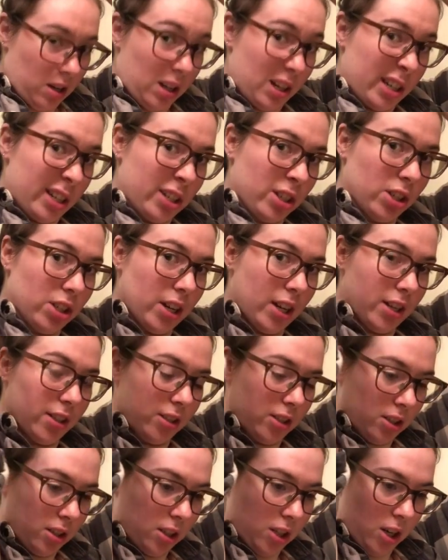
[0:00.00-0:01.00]
are
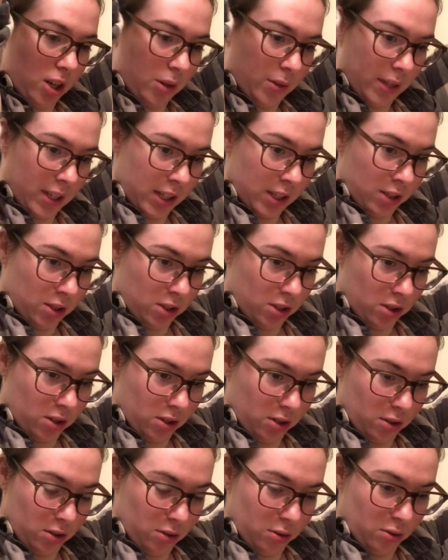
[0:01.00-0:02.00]
just going
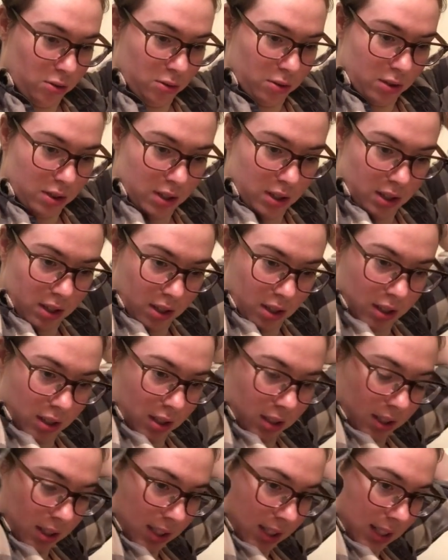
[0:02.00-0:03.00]
to
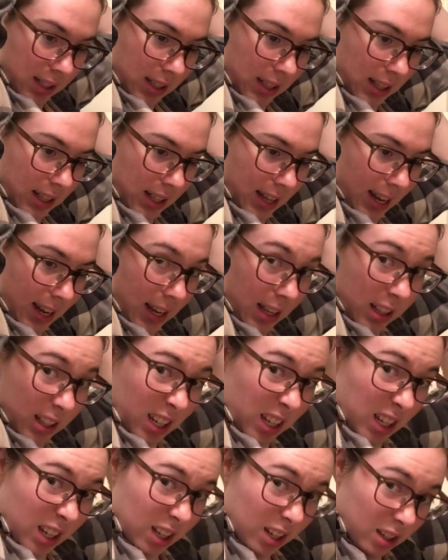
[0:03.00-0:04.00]

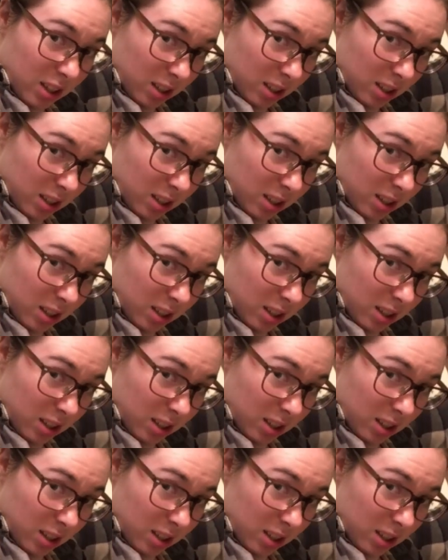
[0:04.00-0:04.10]
slightly